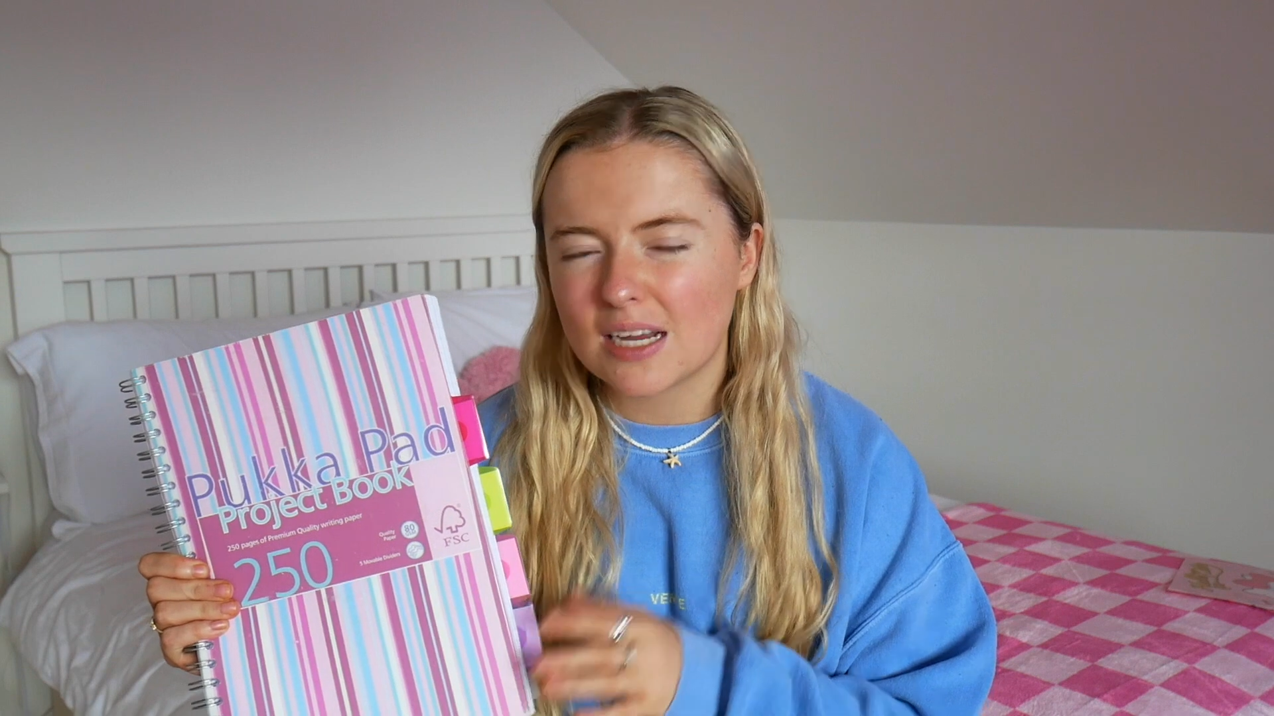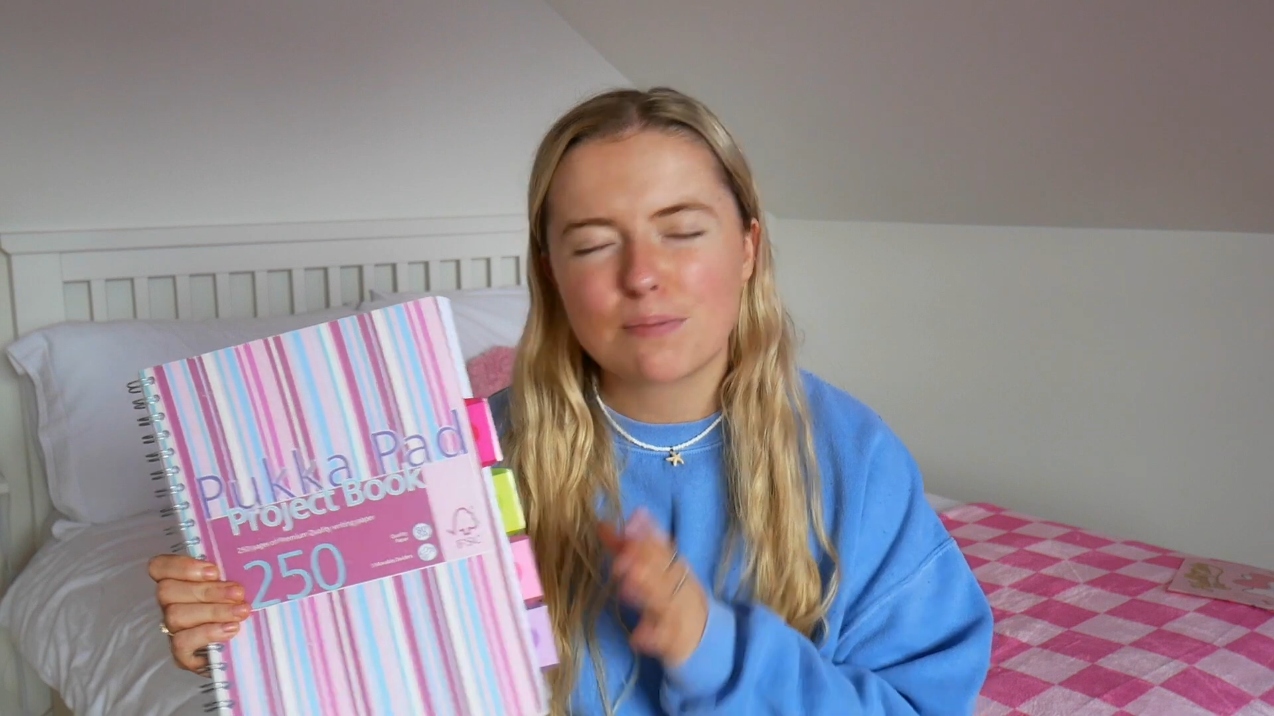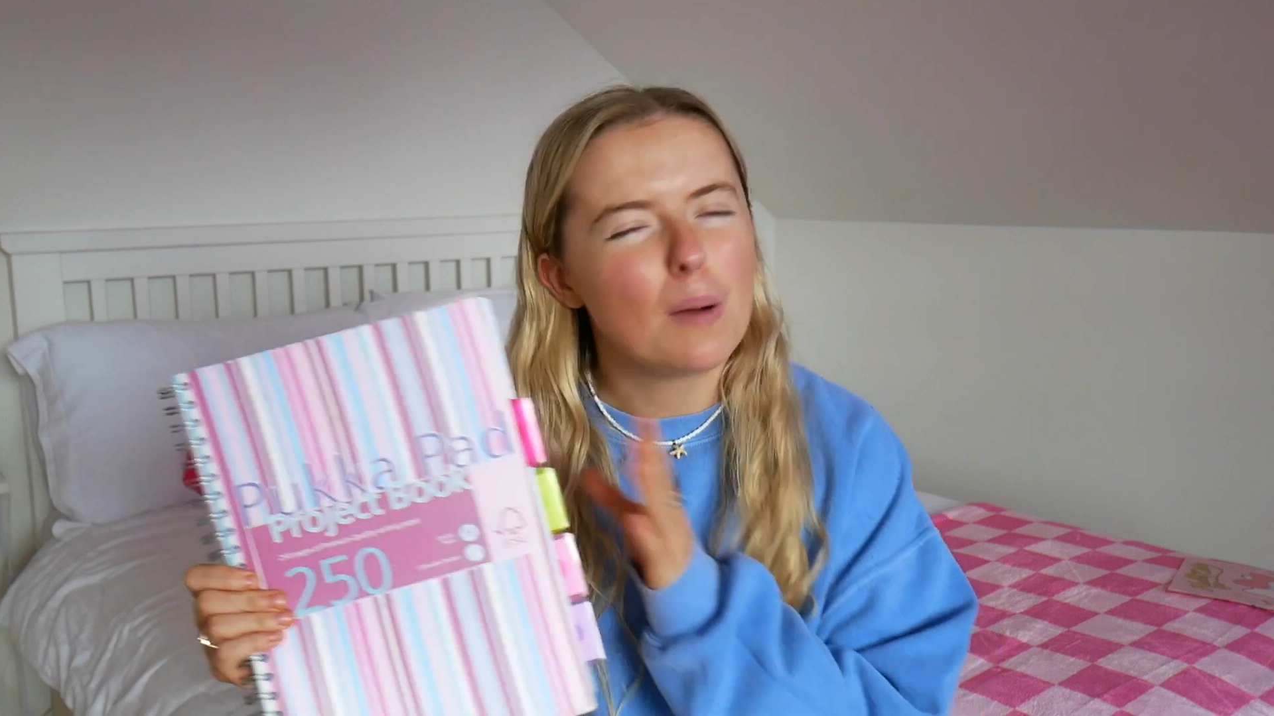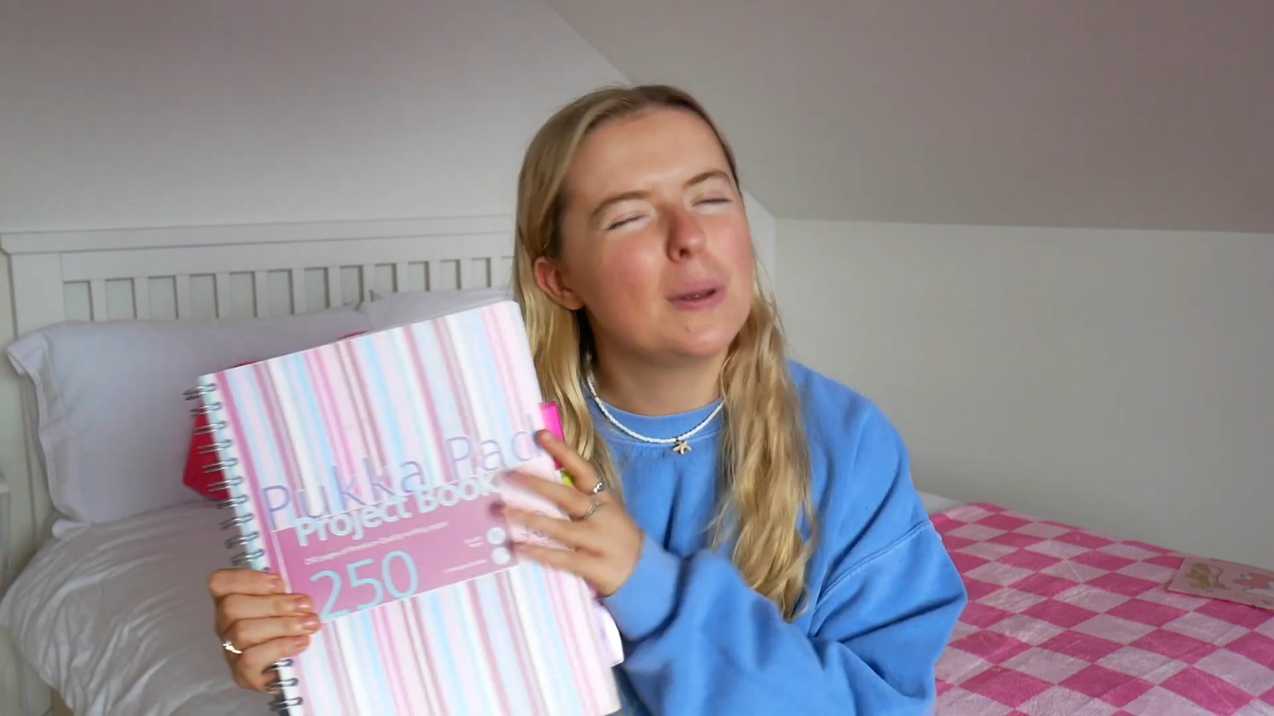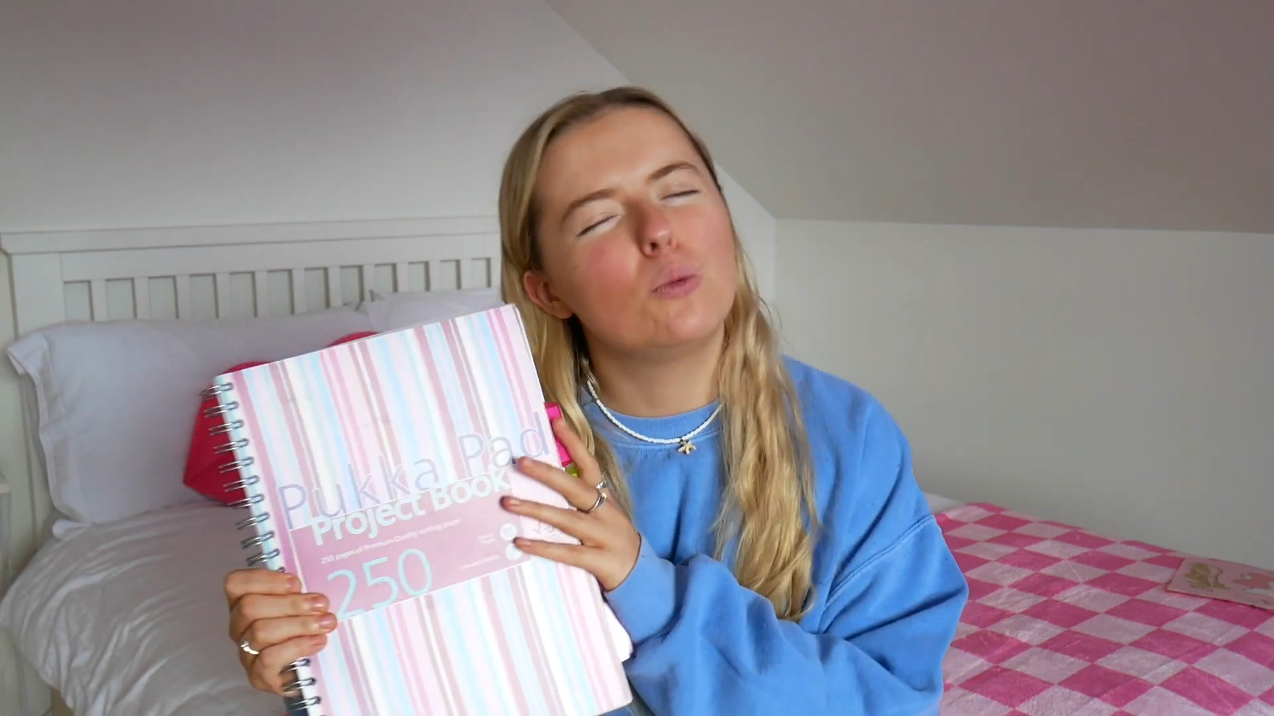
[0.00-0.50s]
I
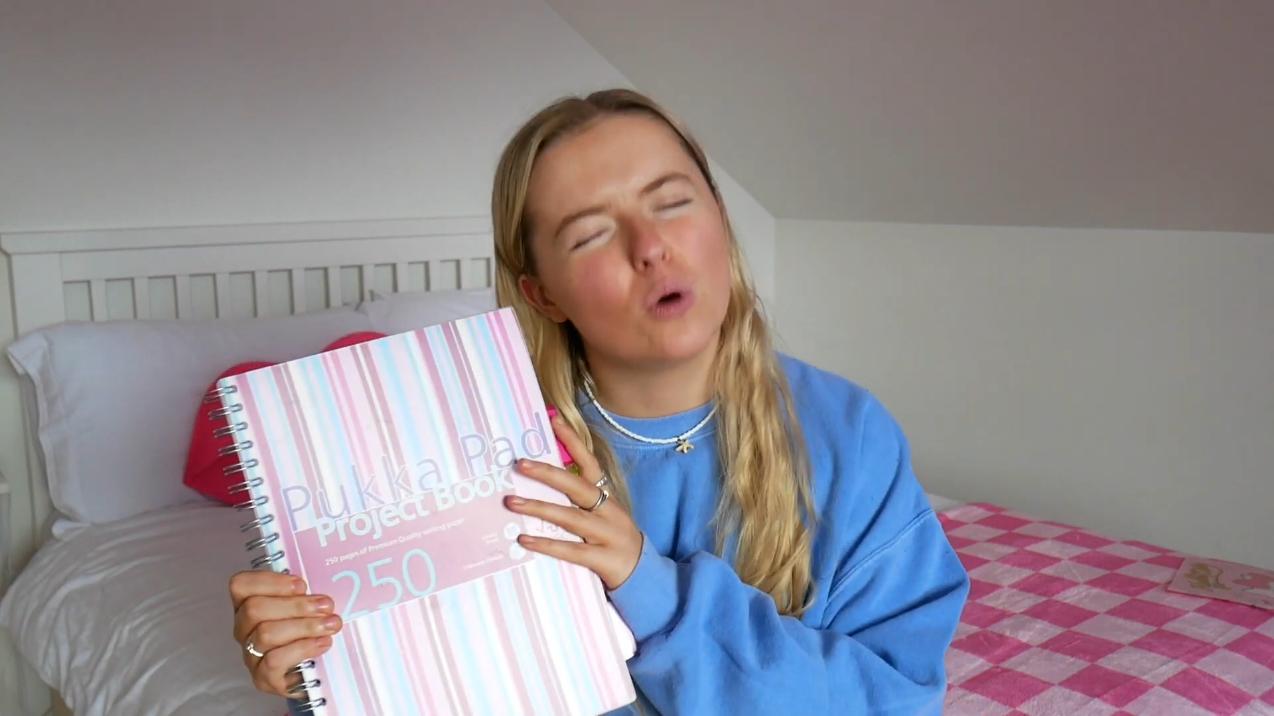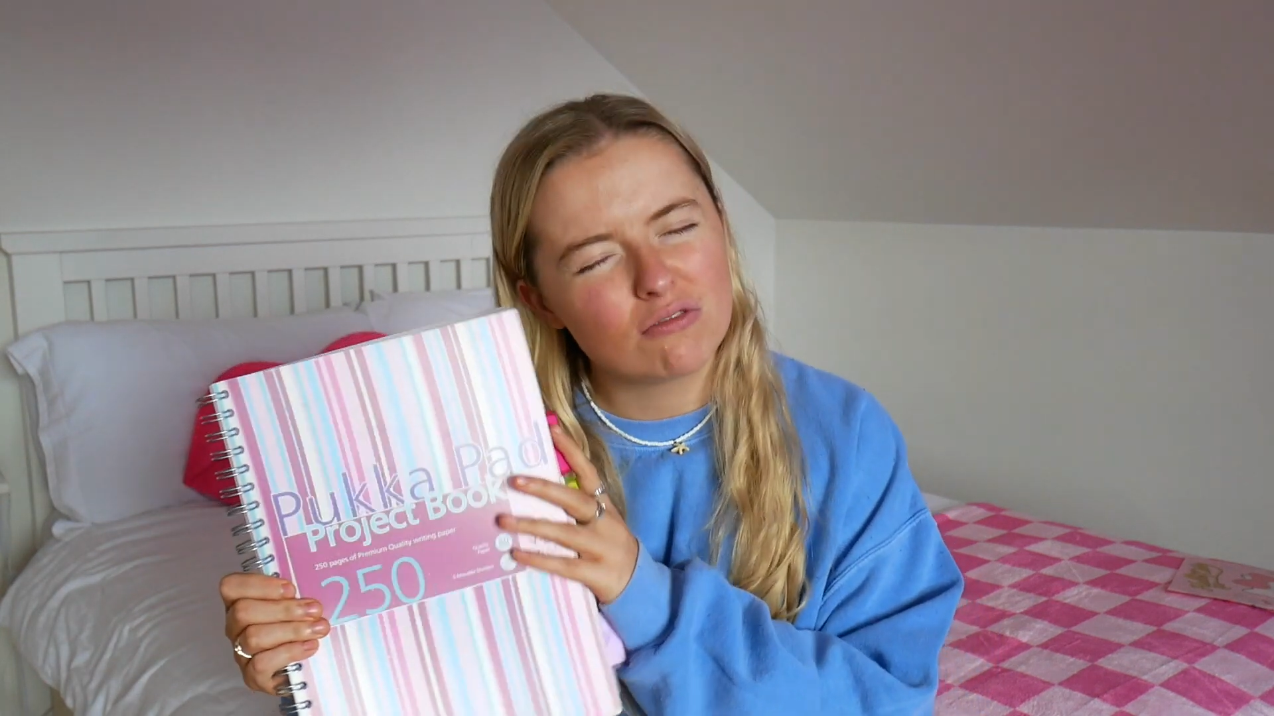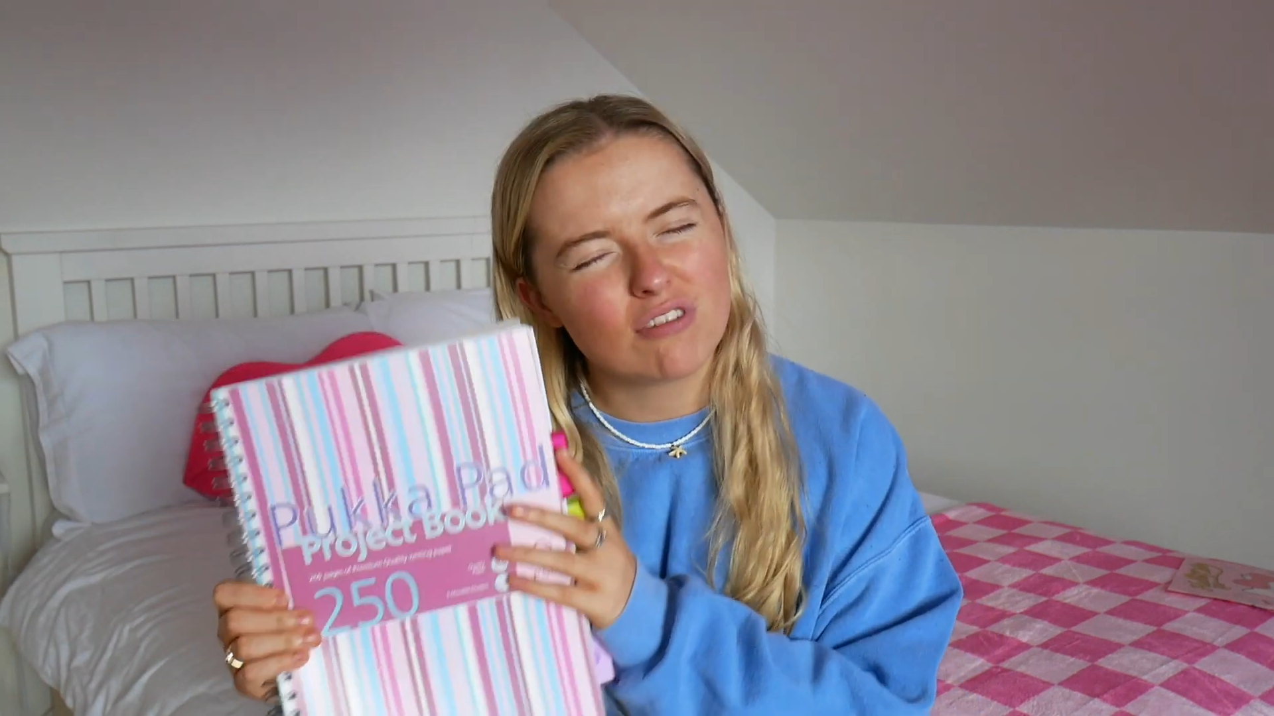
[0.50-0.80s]
probably wouldn't